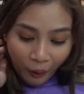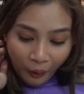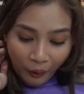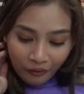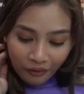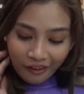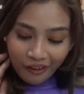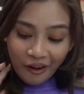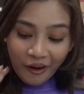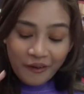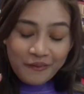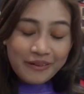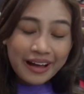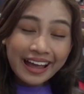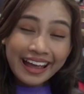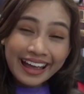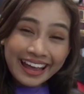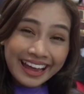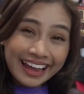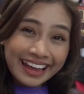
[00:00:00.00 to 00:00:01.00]
Oh
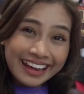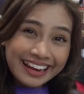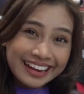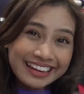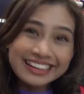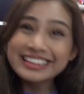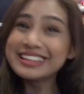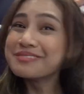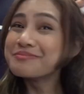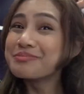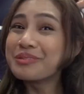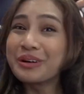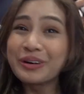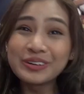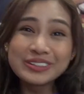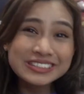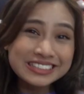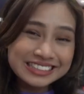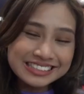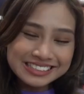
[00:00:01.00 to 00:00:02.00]
my The
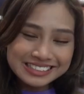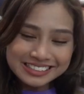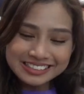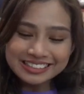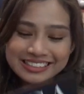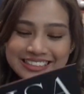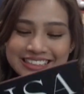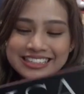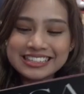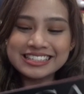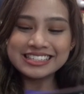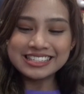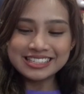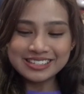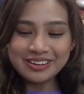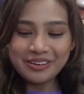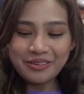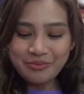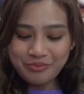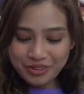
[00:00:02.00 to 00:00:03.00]
poster, it's
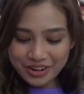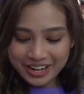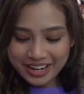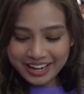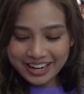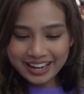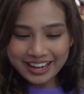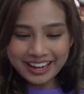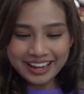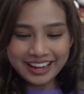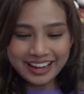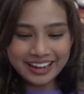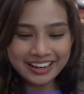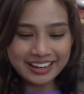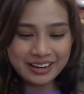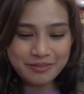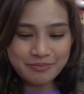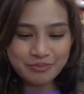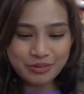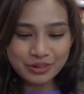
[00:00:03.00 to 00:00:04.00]
so pretty.
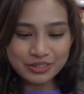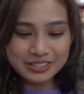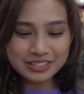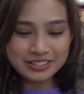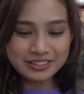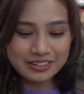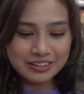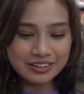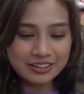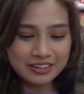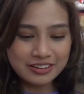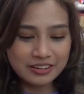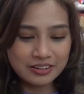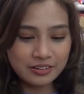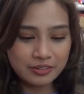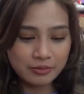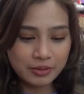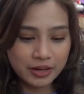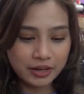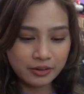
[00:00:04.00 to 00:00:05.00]
The poster.
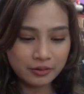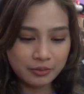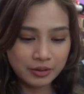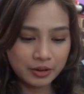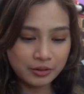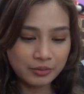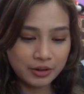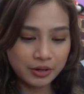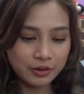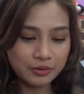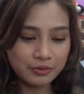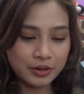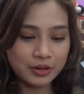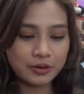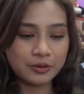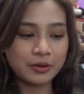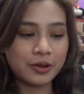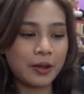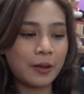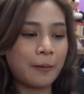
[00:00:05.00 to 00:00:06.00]
Oh my, oh my, oh my, oh my.
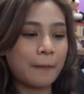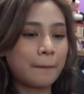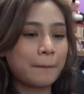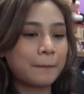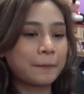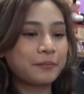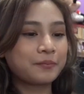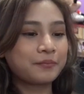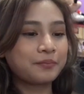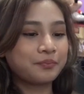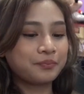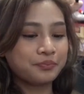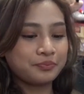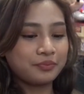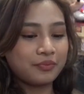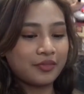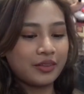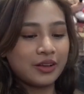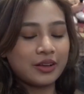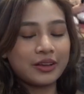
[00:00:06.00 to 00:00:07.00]
Okay.
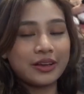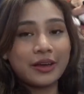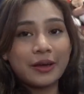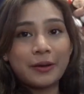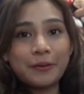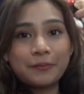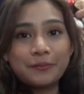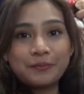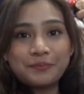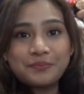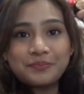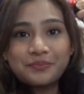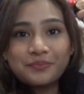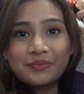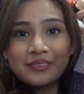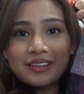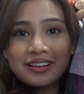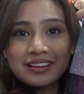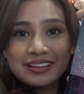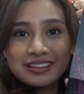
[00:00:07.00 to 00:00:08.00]
Okay.
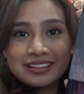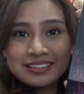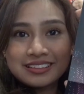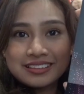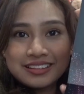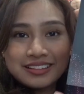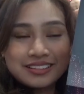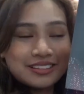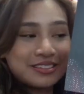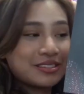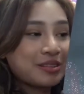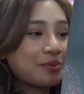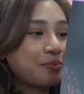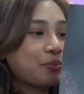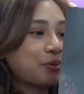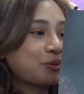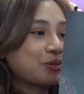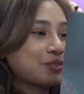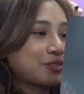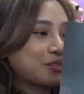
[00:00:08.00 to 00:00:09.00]
This is the
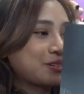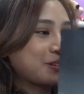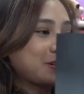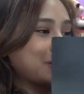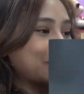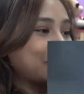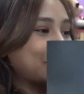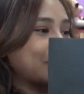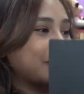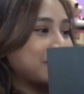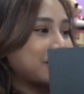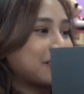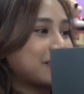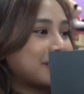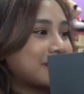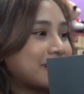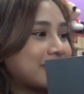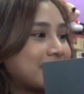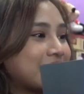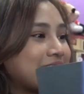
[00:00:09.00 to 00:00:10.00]
poster.
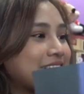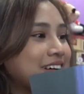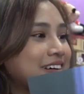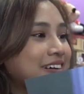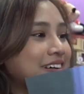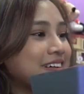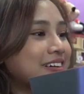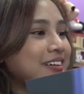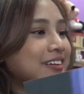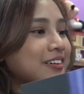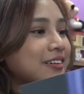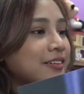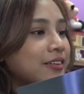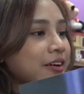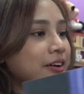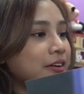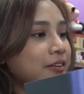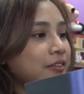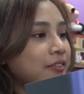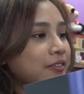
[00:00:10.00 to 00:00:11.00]

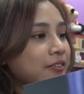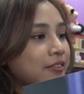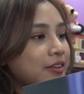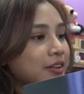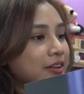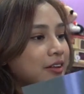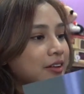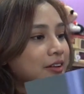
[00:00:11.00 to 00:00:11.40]
Alright, wait.